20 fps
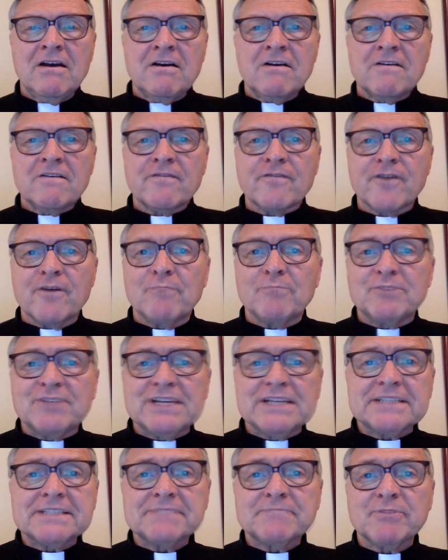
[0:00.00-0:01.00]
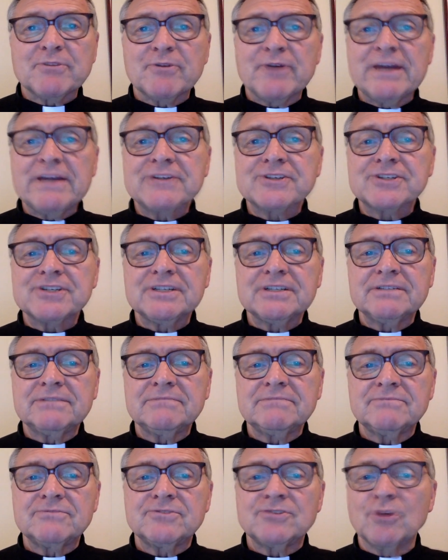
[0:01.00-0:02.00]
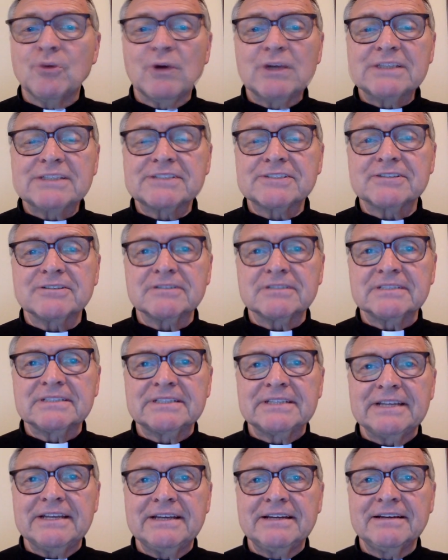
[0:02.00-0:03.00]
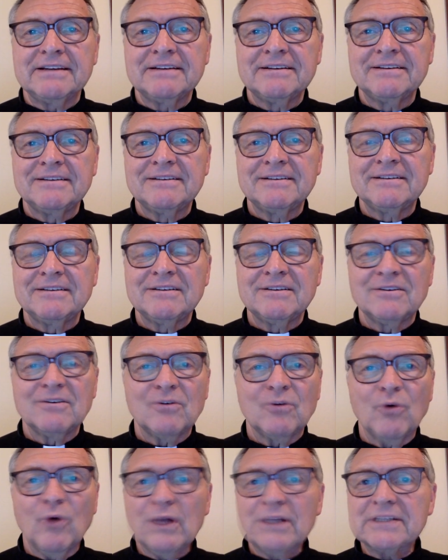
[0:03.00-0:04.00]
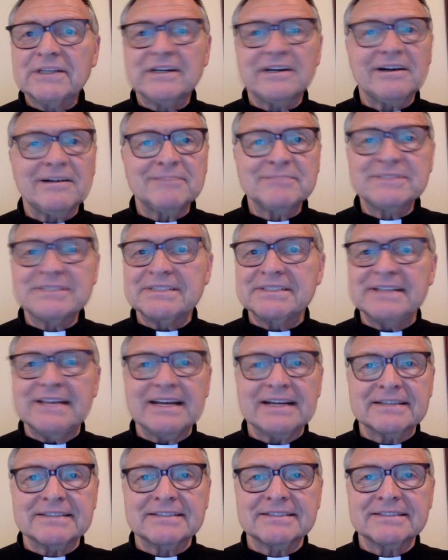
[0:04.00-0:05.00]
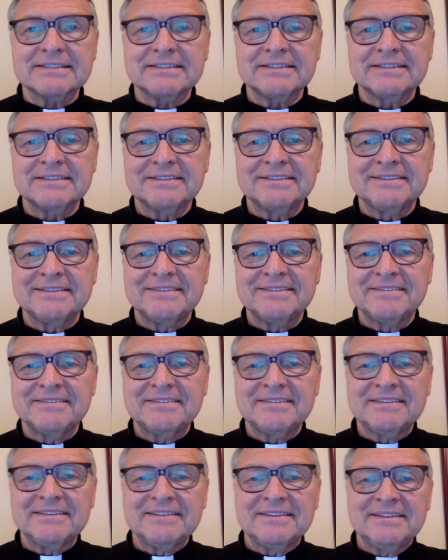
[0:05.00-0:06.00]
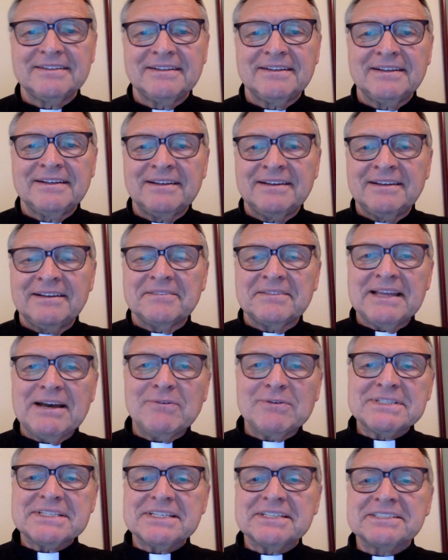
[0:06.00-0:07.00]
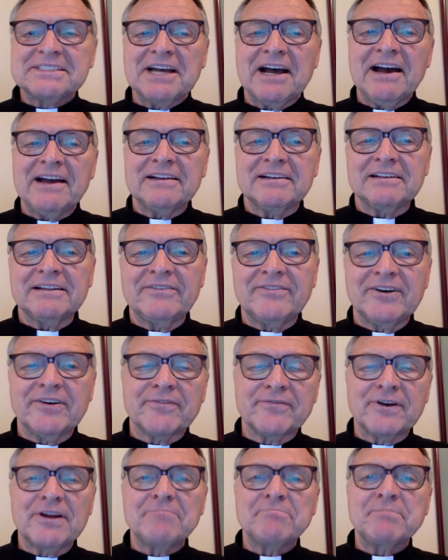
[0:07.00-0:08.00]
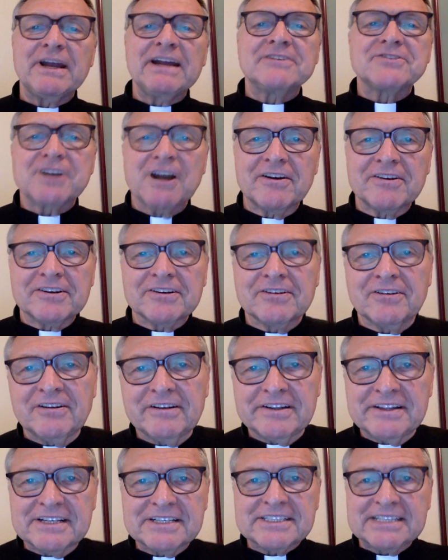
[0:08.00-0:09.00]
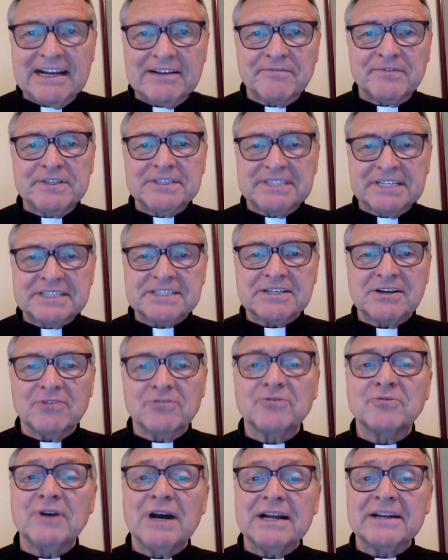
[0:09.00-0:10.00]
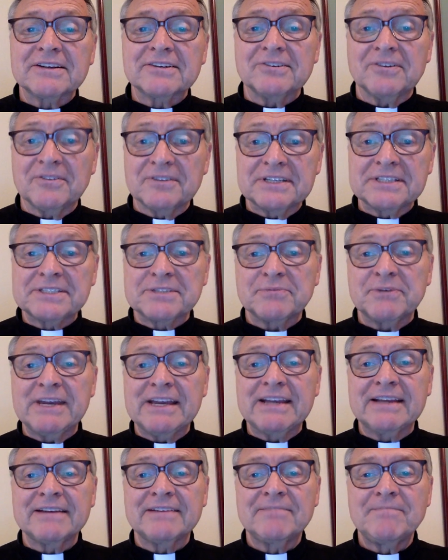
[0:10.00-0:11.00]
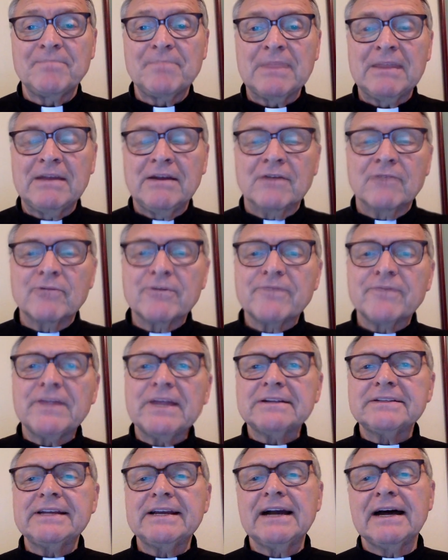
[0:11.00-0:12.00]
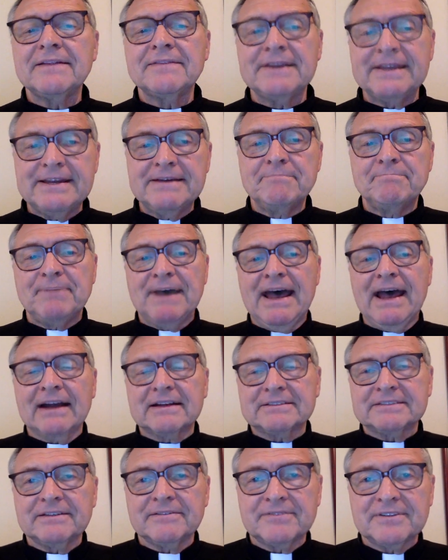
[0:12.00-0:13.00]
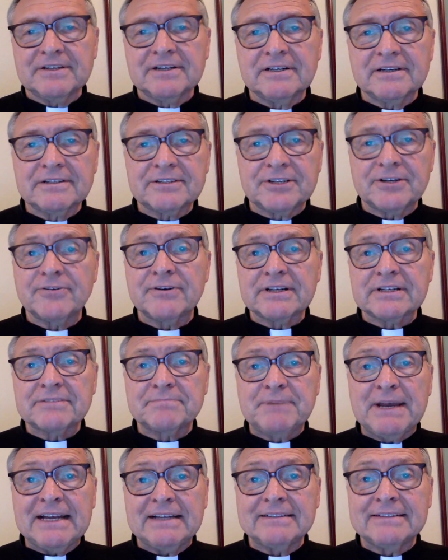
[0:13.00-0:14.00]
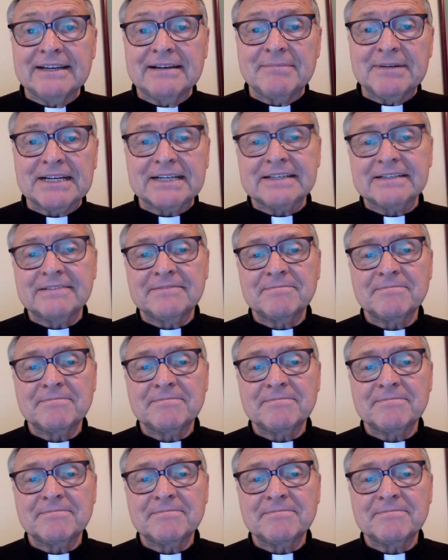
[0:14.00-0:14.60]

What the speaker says: From desperation to uncertainty, what comes next? That was the title of a front page article in the San Francisco Chronicle this week, reflecting on the impact of the current pandemic.